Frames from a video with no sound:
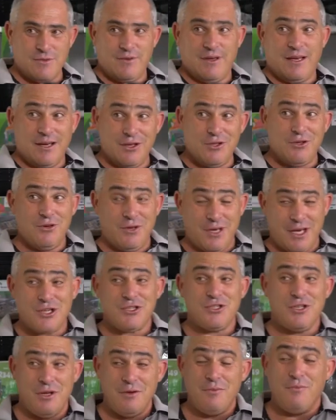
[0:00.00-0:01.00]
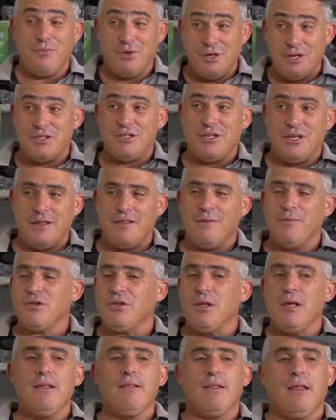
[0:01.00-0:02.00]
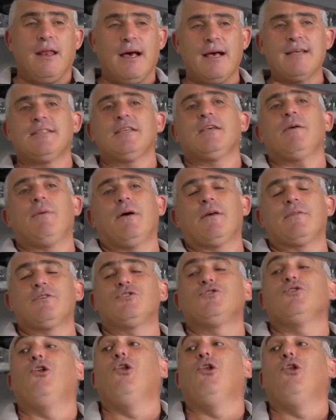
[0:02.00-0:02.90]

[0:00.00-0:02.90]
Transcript: of how you actually put it together. But the nice thing about this, you